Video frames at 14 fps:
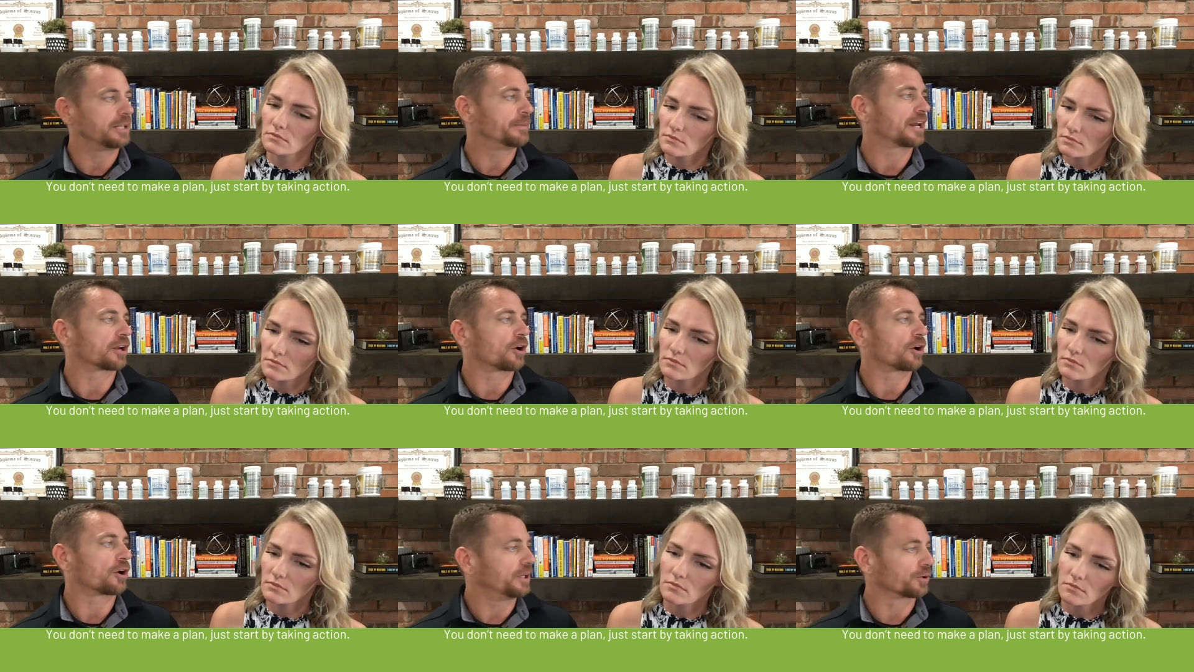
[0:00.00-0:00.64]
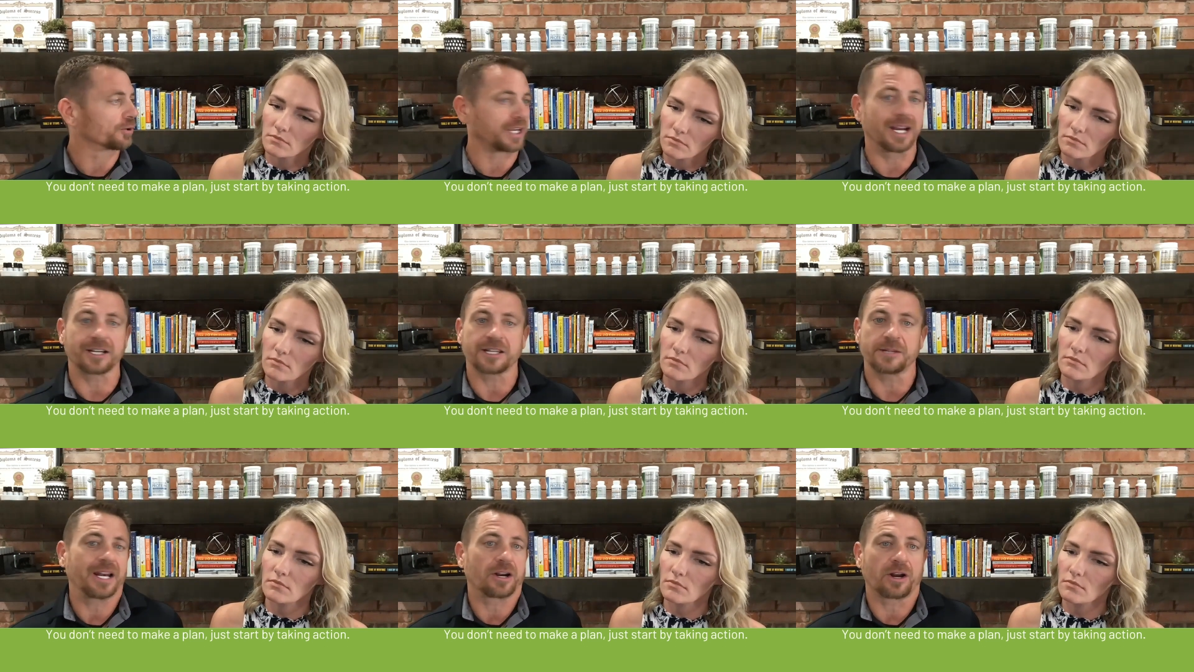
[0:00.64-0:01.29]
Speaker 1: may not all be organic.
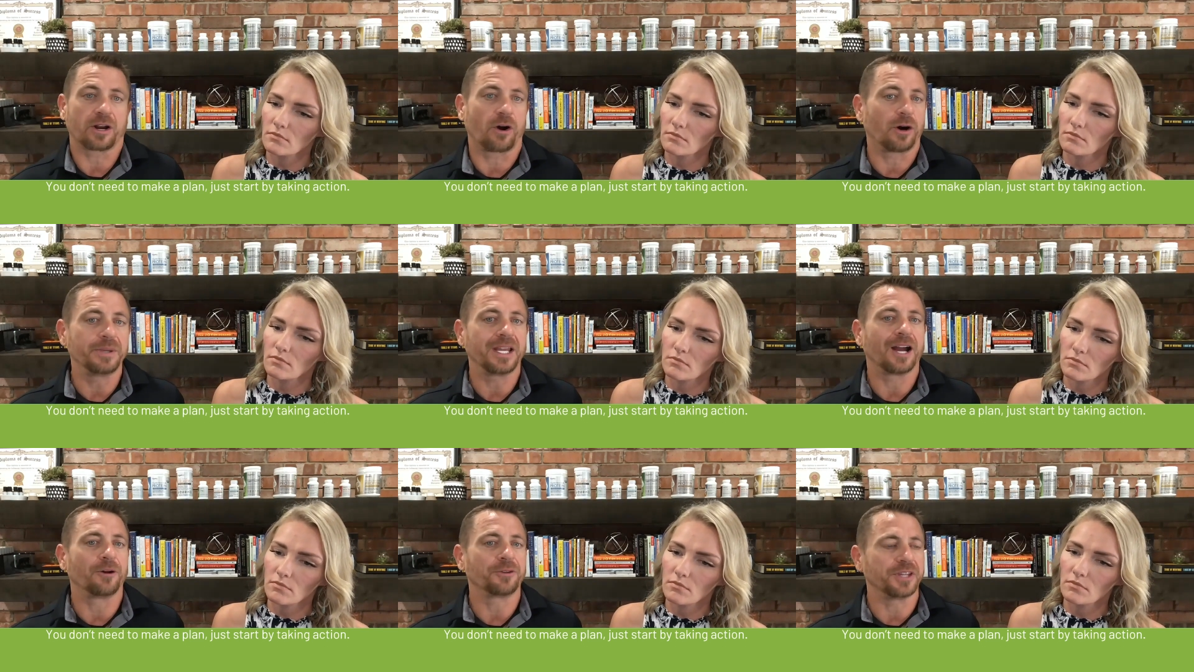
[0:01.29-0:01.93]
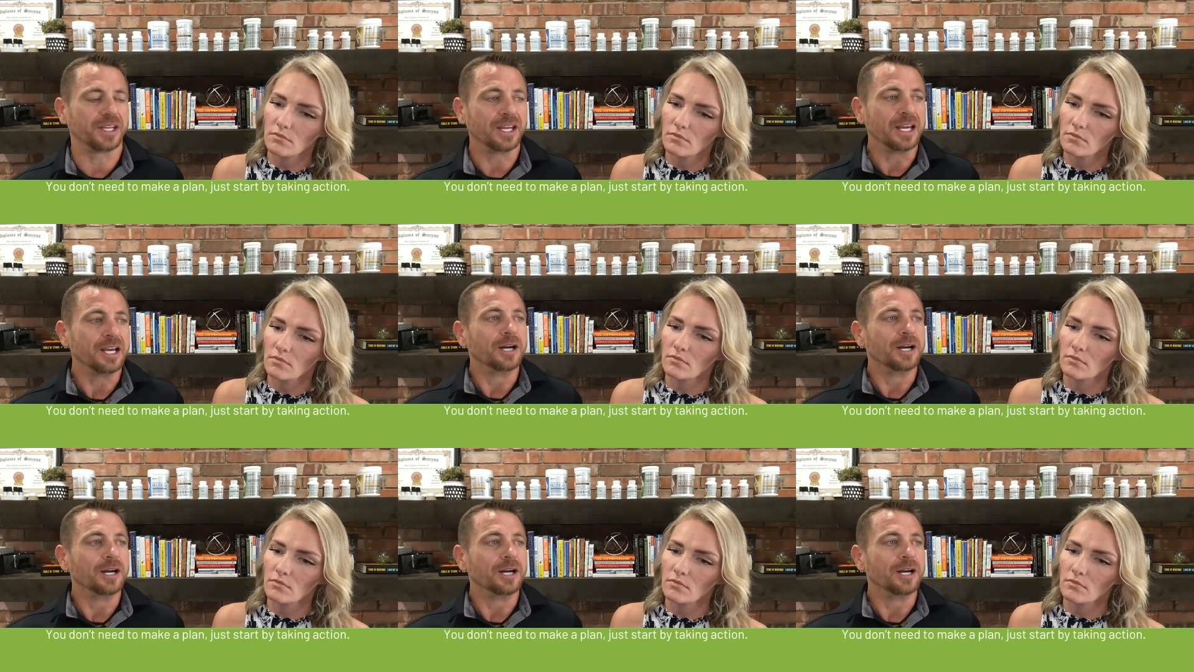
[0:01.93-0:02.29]
They may not all be healthy.